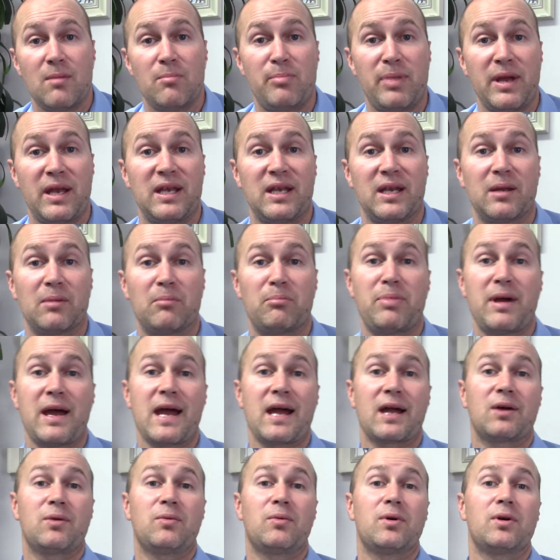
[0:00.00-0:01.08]
bending
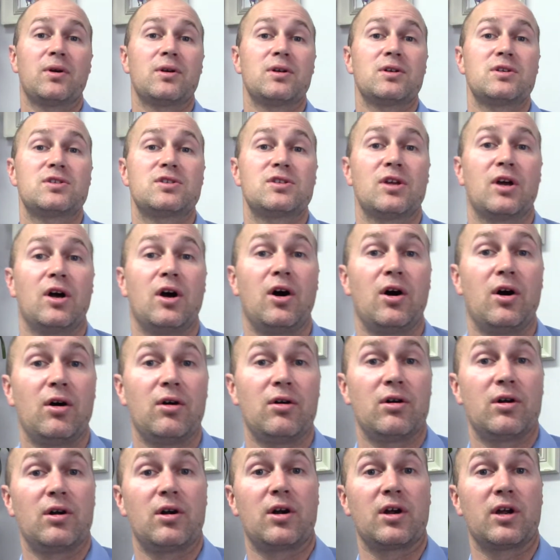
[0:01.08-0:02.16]
backwards,
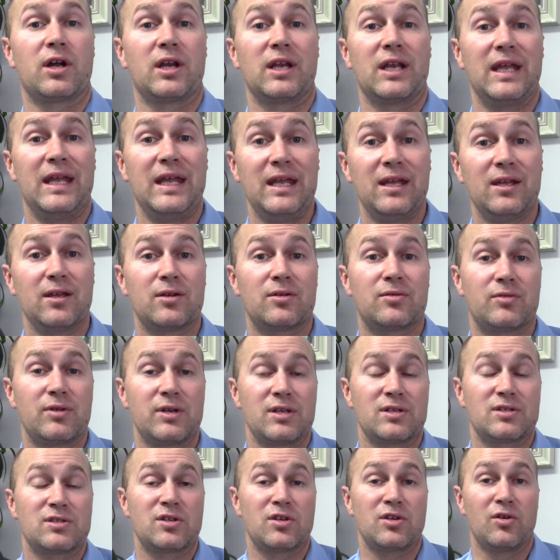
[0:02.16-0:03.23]
all are going to
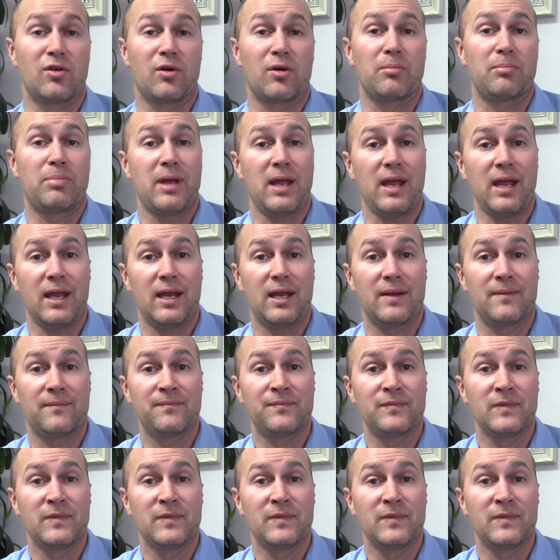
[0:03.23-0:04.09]
increase your pain.